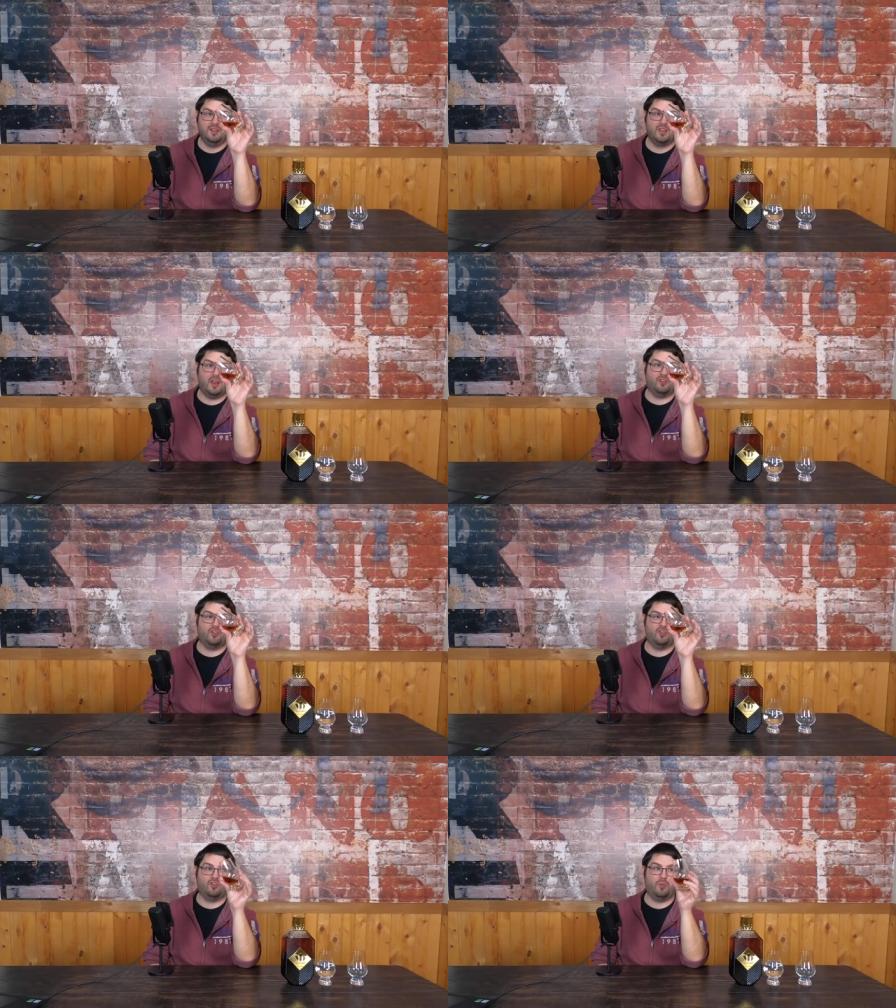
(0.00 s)
That is
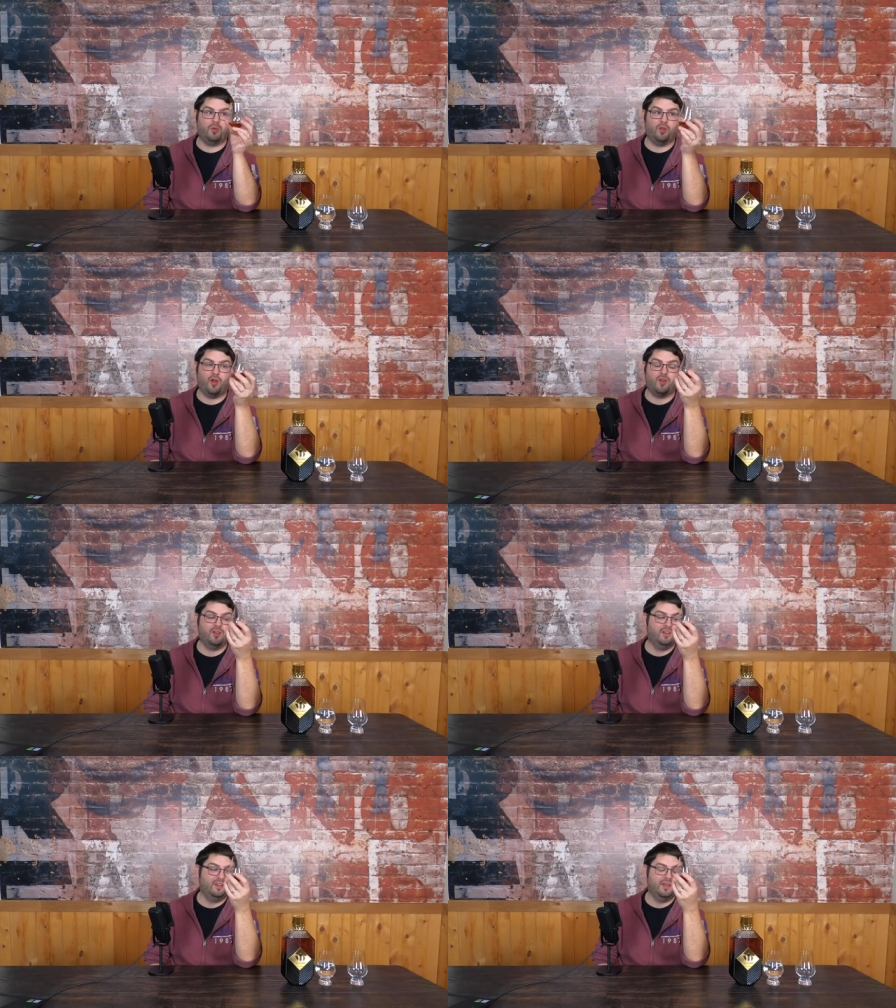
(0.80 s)
just super dark.
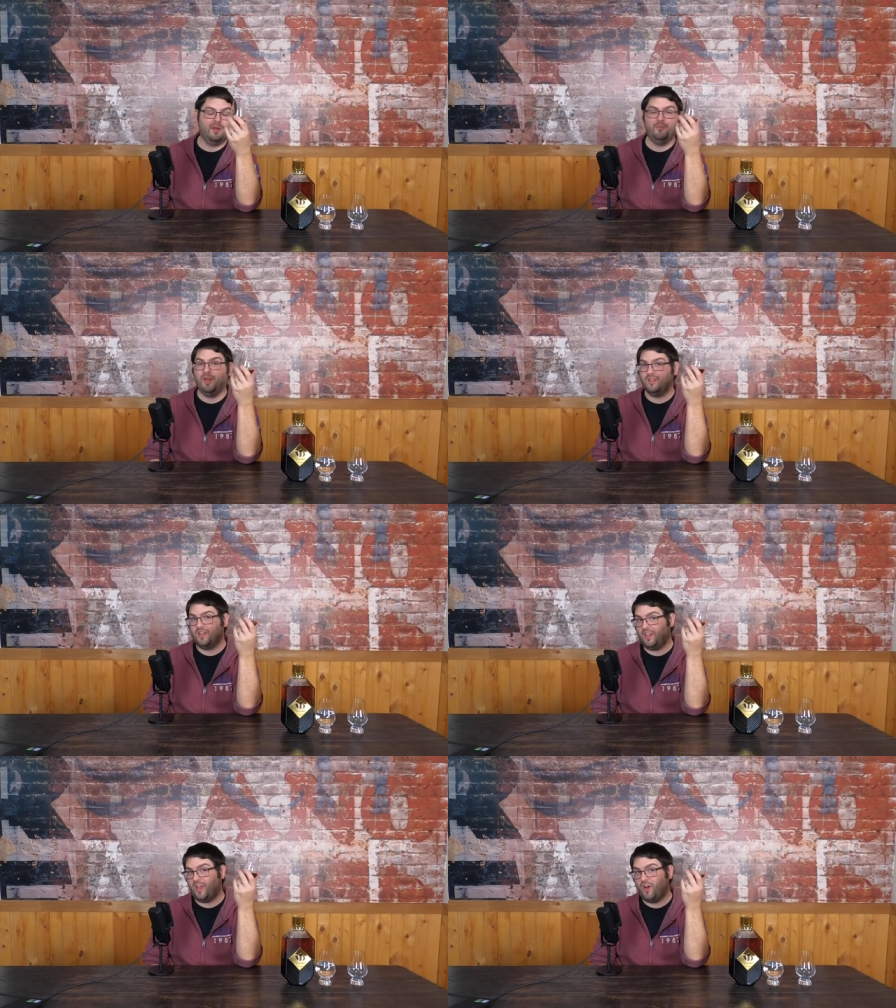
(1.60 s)
Being
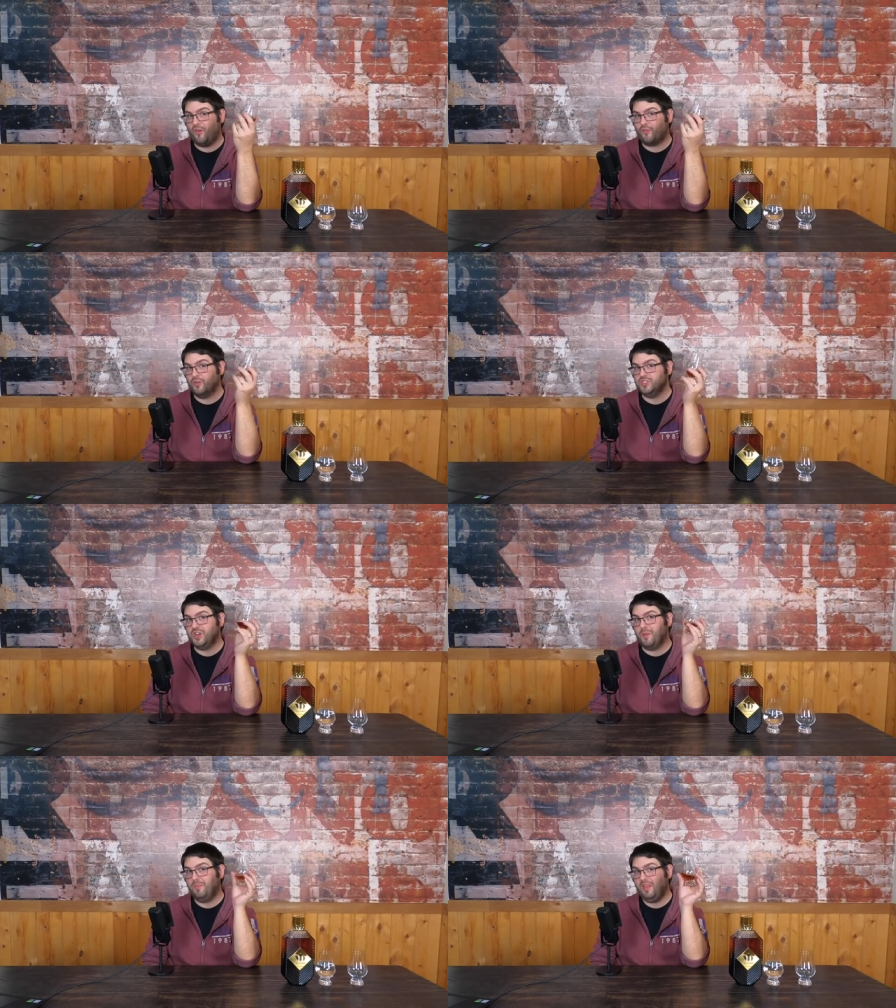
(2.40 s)
said, they call it
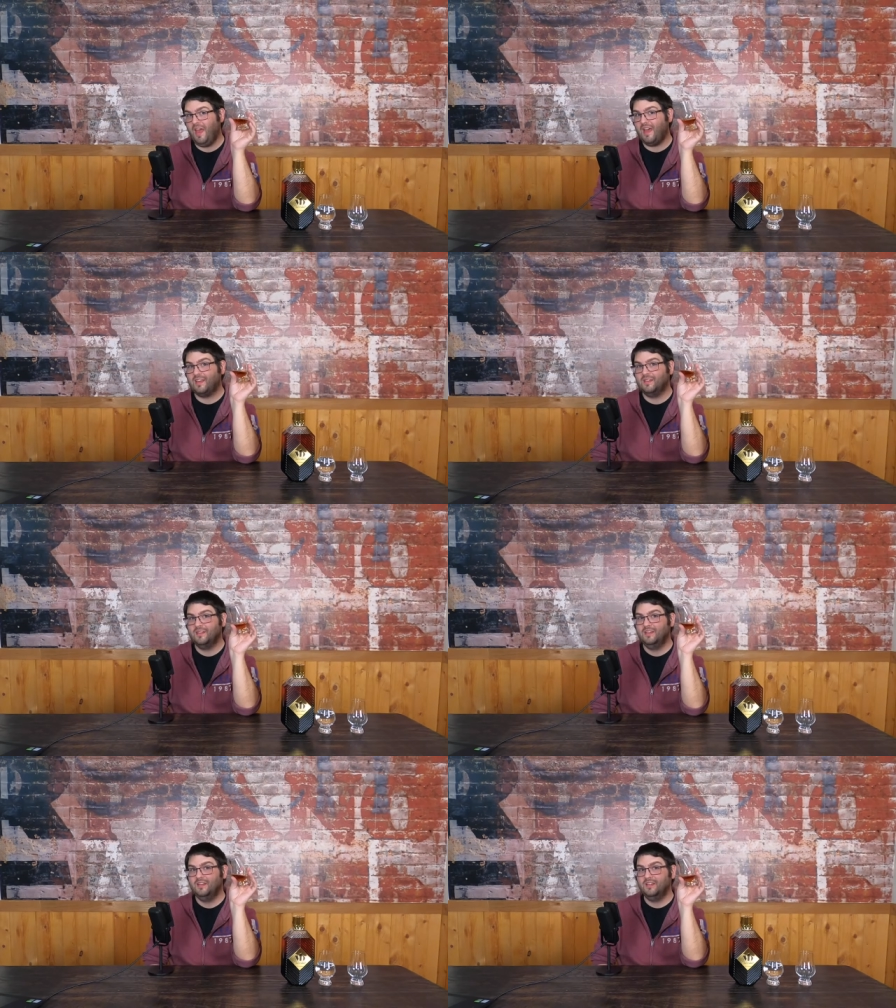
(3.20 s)
Virginia Black,
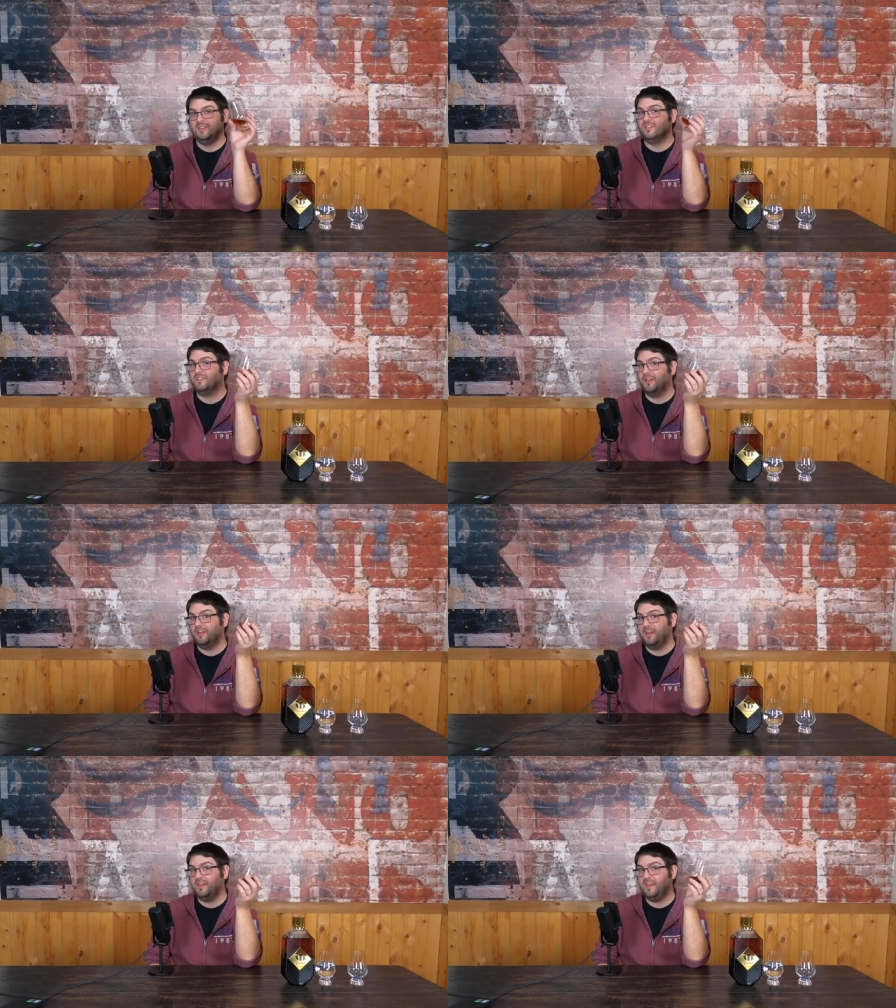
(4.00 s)
distilled
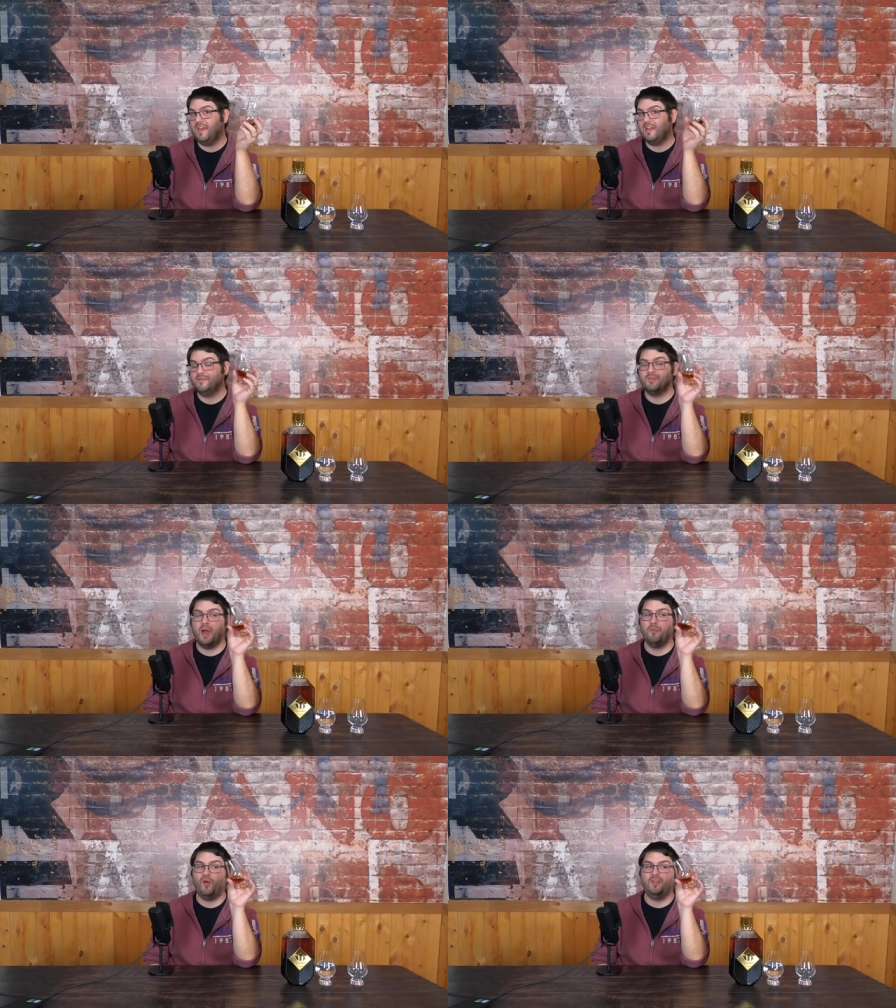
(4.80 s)
in Indiana.
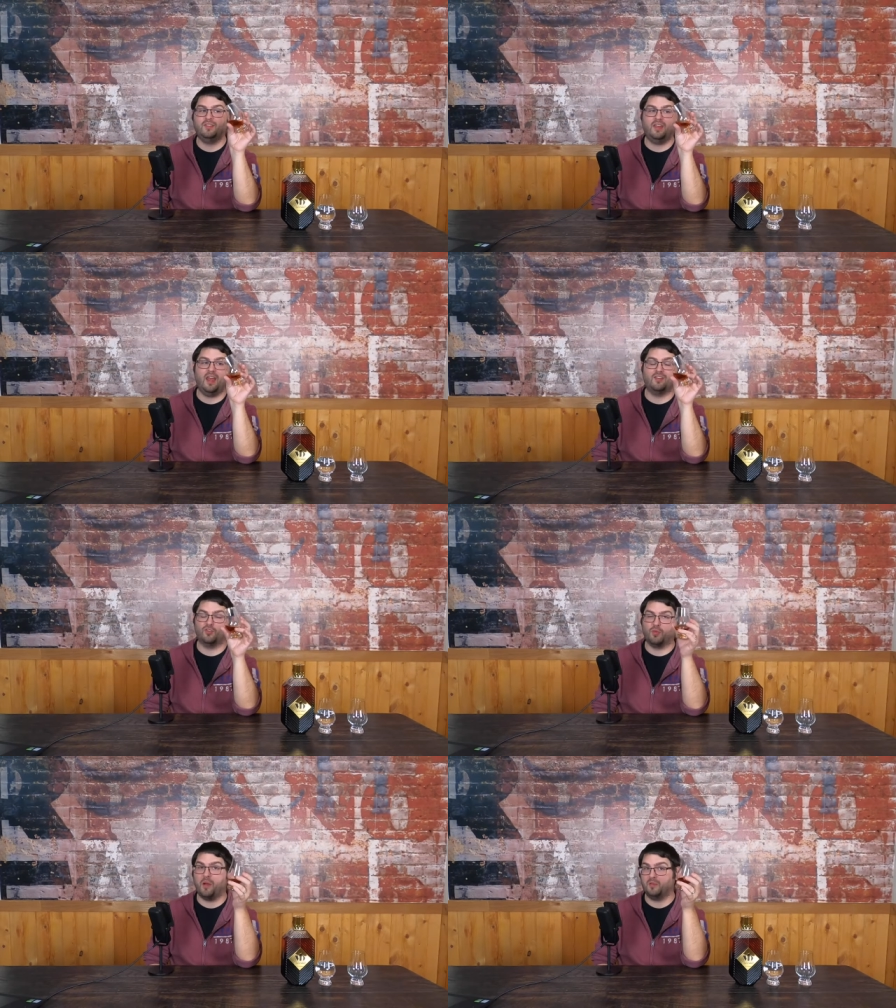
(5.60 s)
I'm going to guess
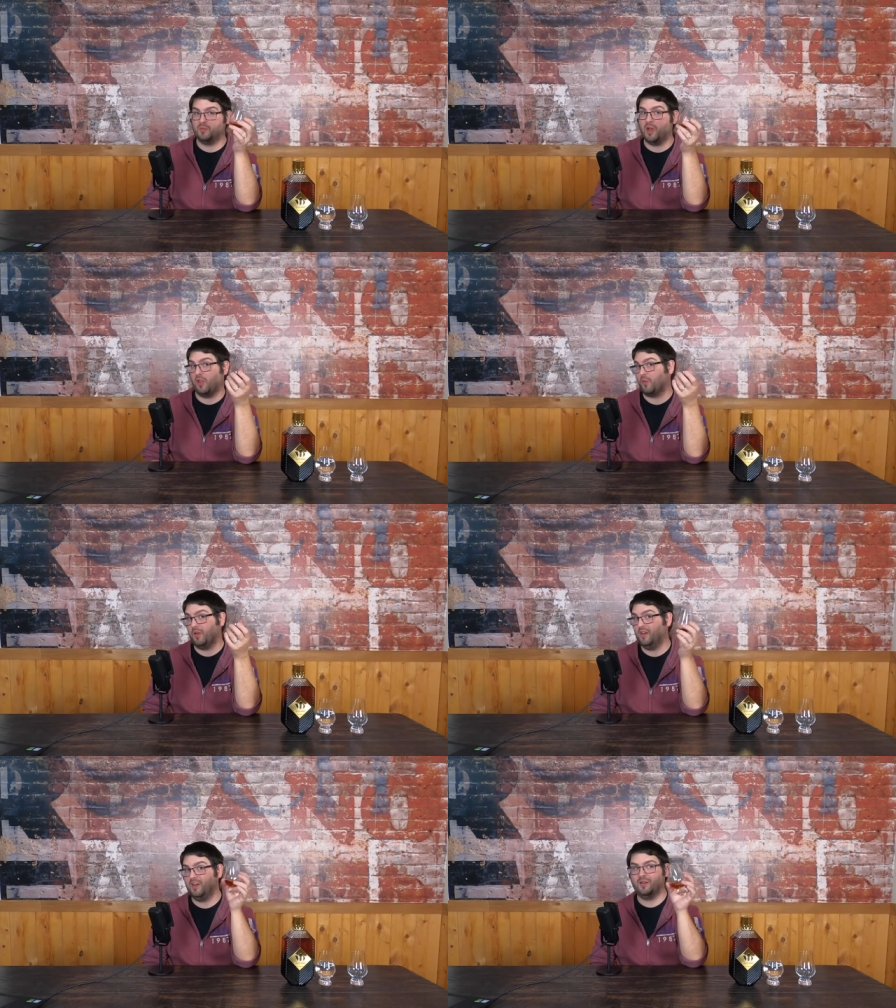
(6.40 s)
there's probably some
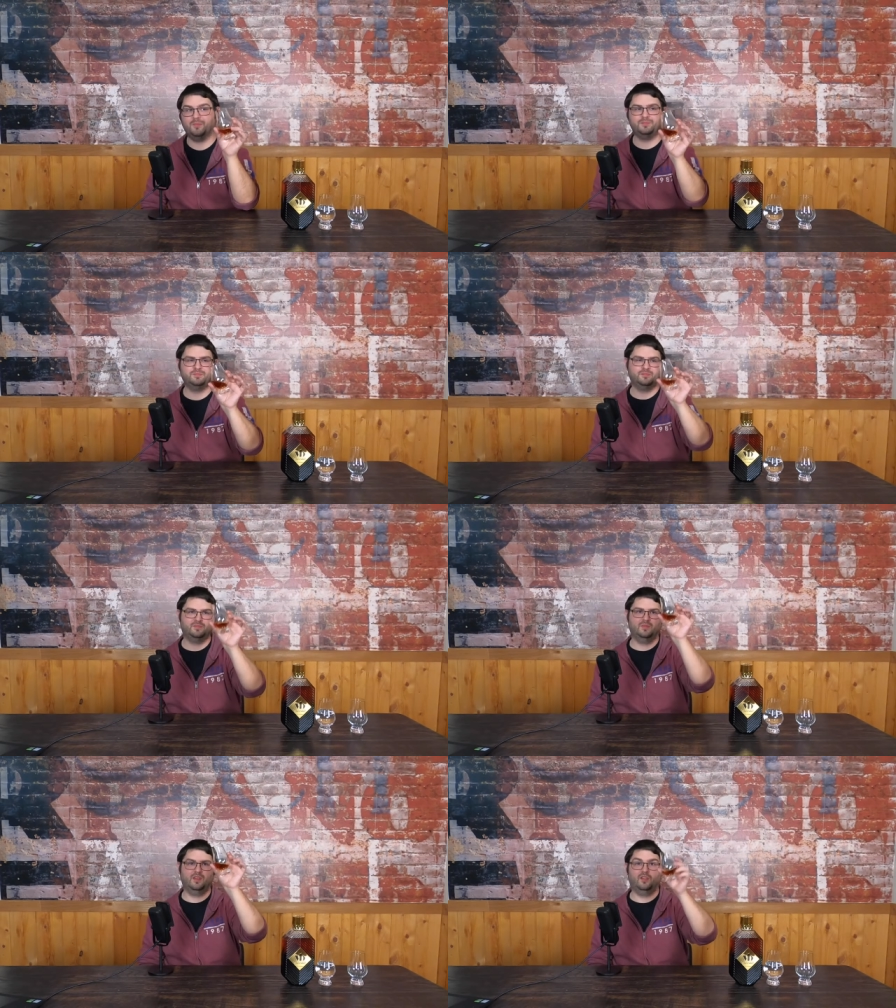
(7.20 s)
coloring in here.
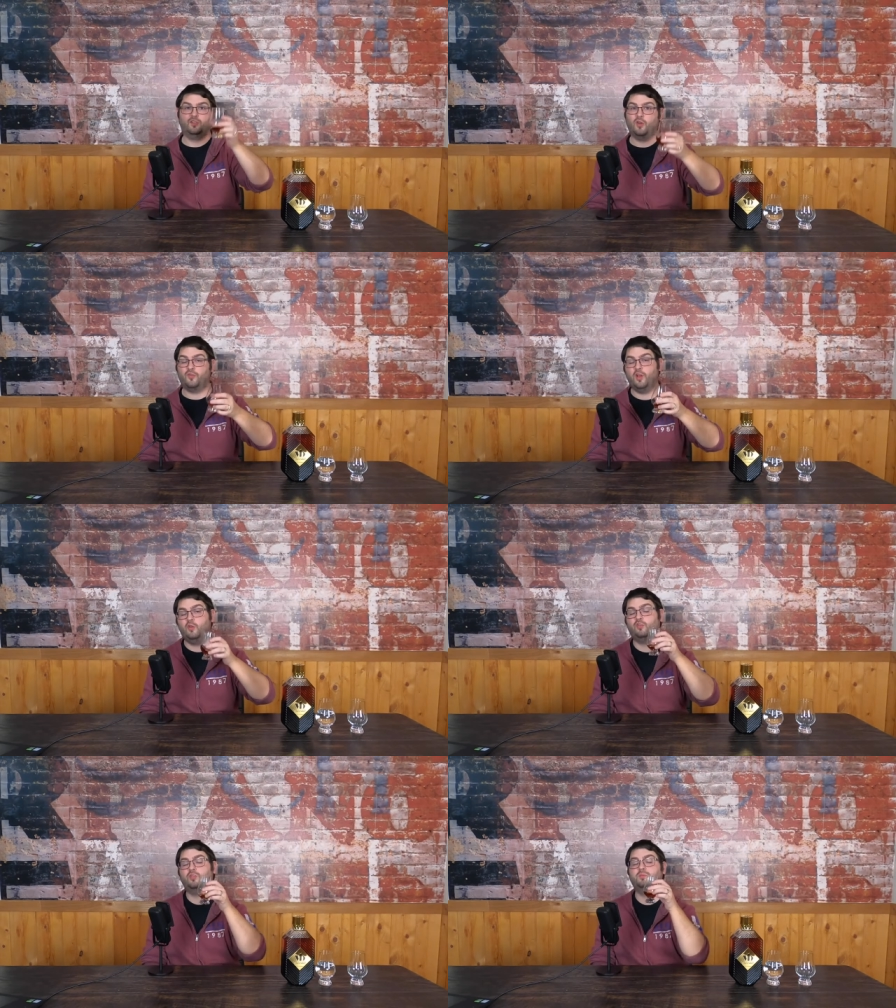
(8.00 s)
Let's go for
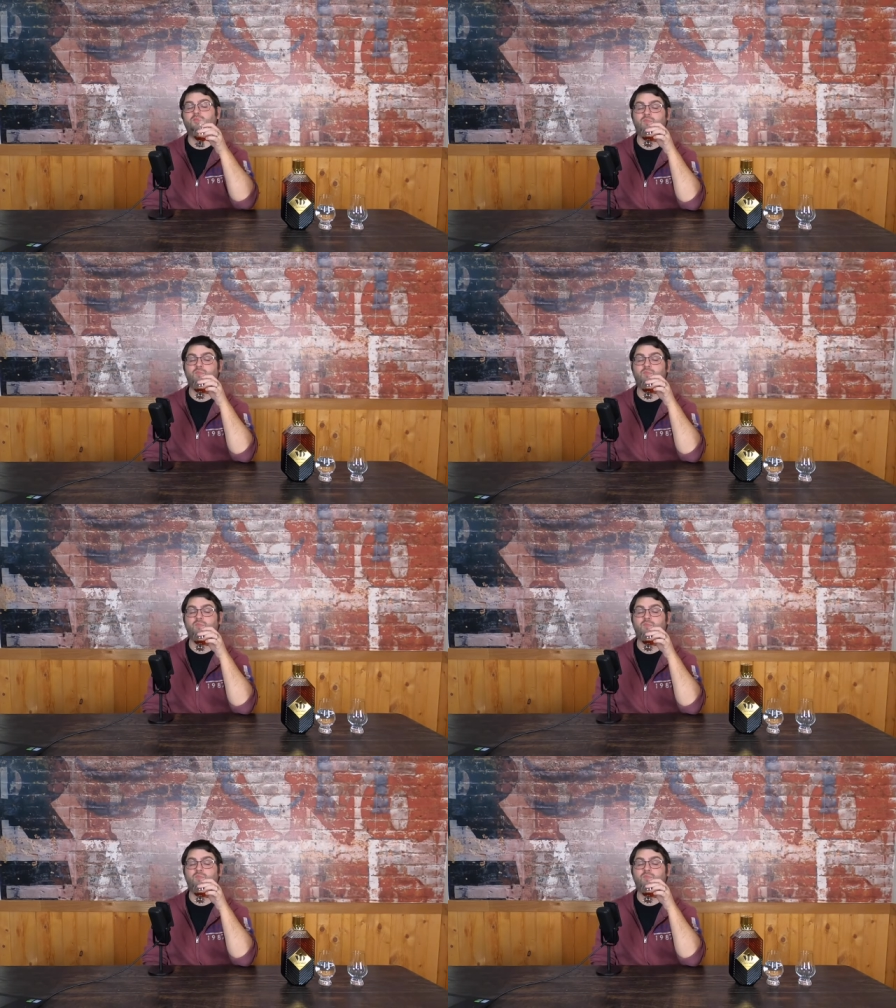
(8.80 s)
notes.